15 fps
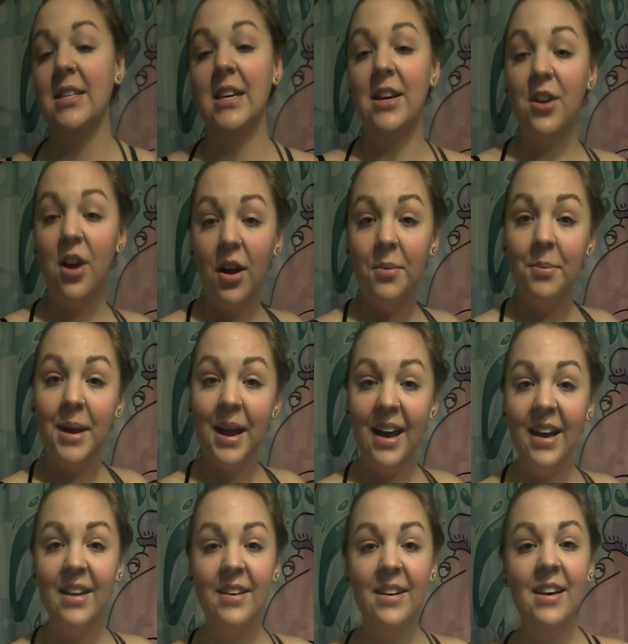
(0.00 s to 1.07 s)
cotton
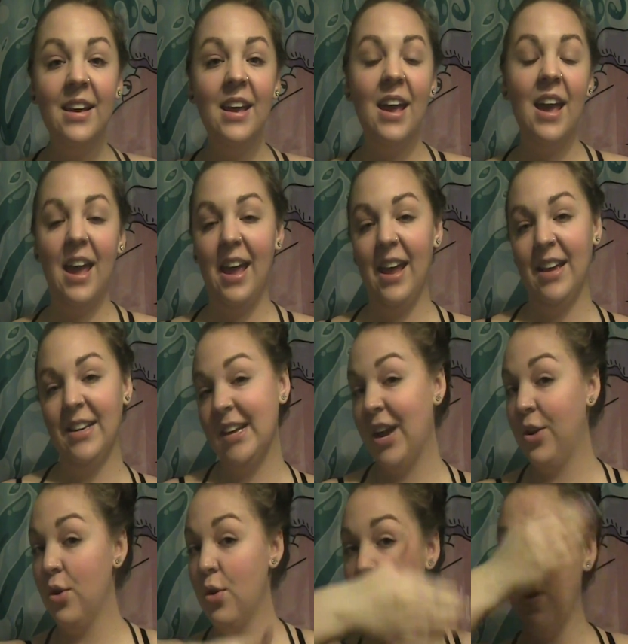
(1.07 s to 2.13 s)
pad, and I
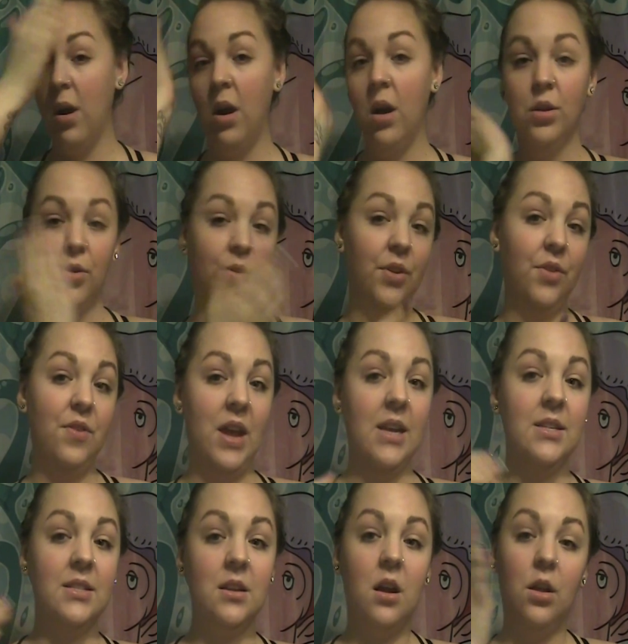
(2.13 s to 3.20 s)
go all over the
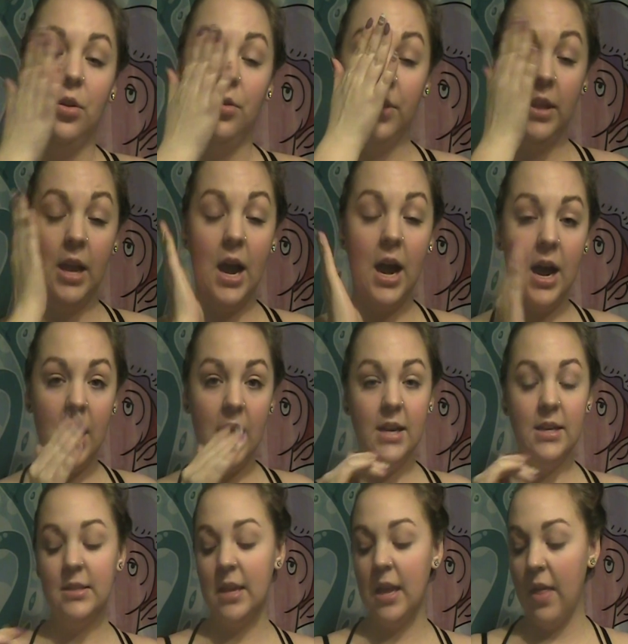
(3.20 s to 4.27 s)
face, all over the
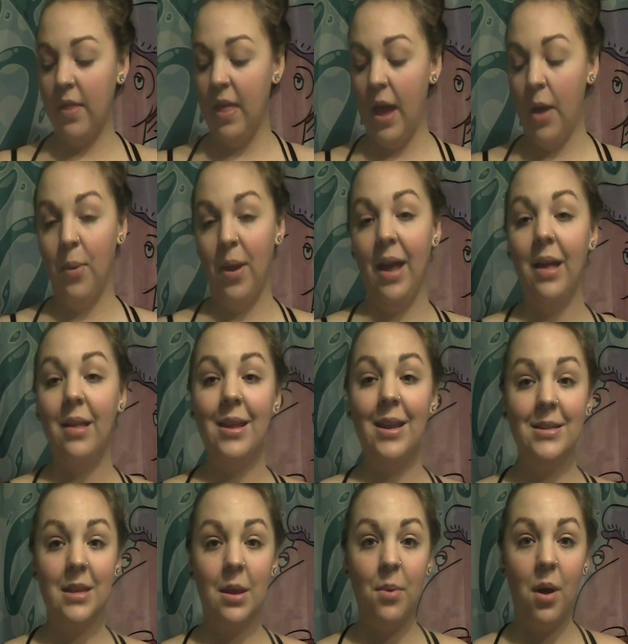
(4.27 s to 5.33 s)
eyes. That way it
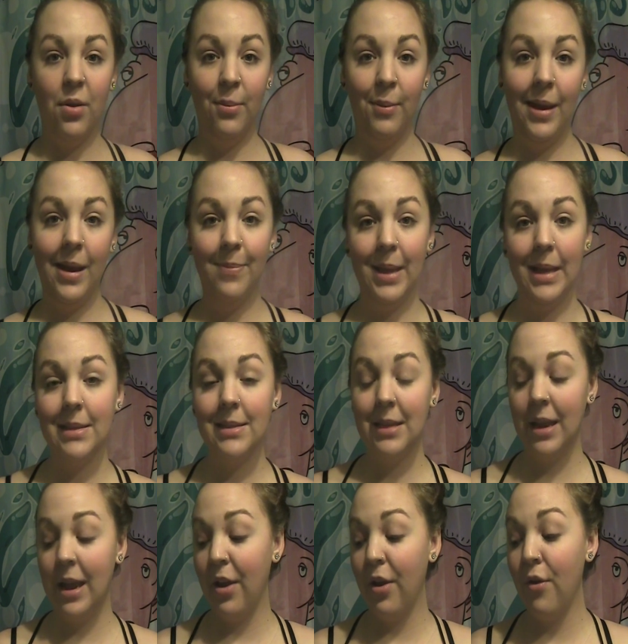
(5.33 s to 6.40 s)
cleans up all the makeup that's
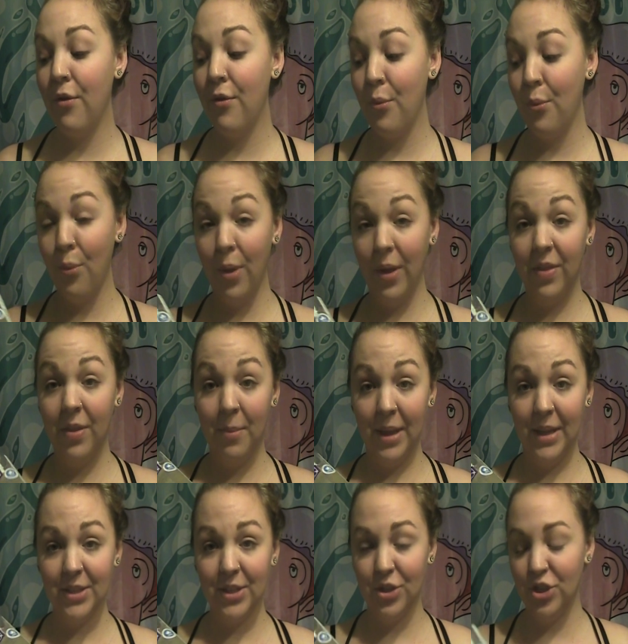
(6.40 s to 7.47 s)
sitting with the
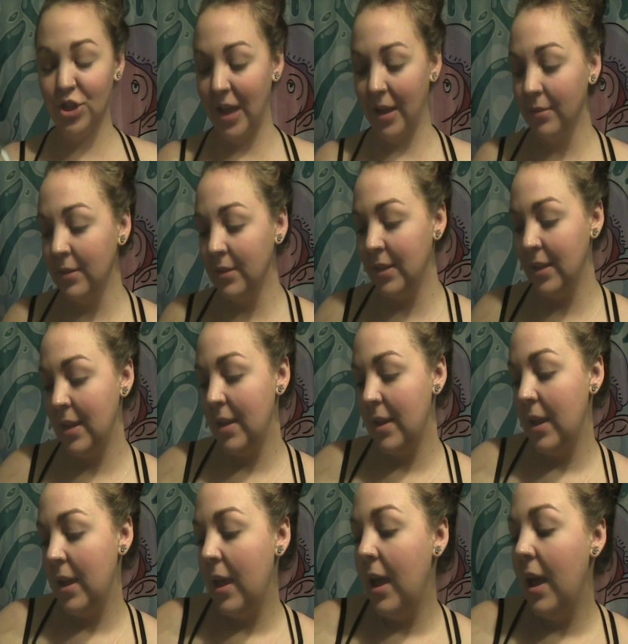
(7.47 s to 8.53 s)
micellar gel
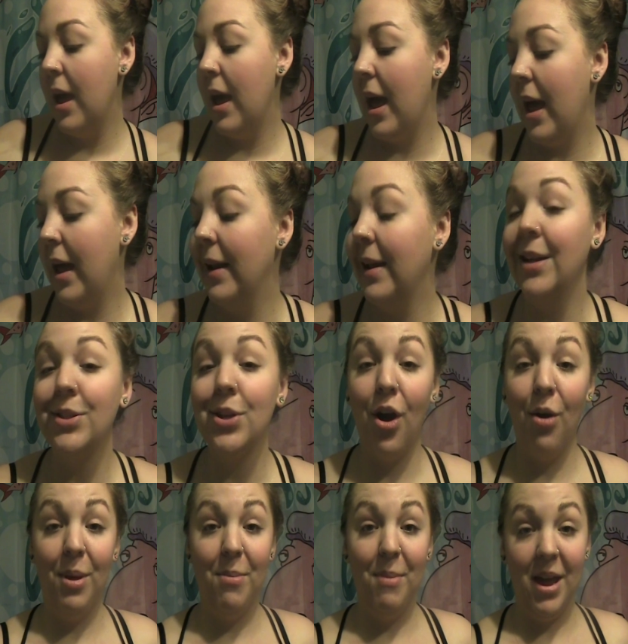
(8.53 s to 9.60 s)
and it gets all
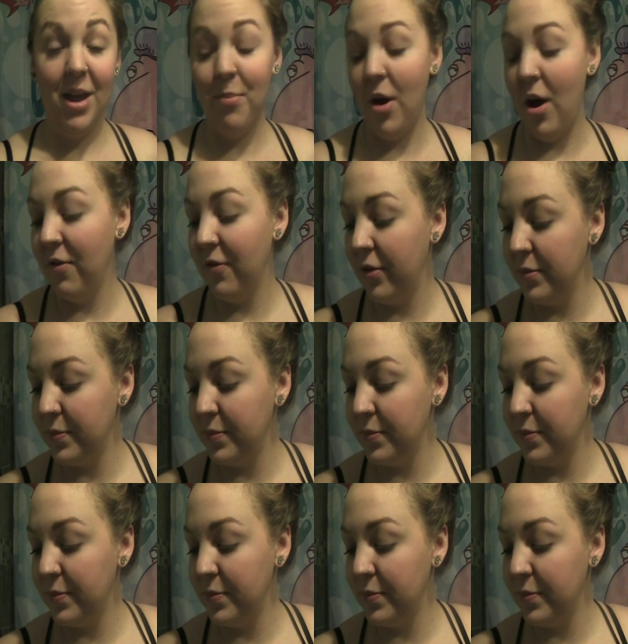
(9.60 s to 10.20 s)
my makeup off.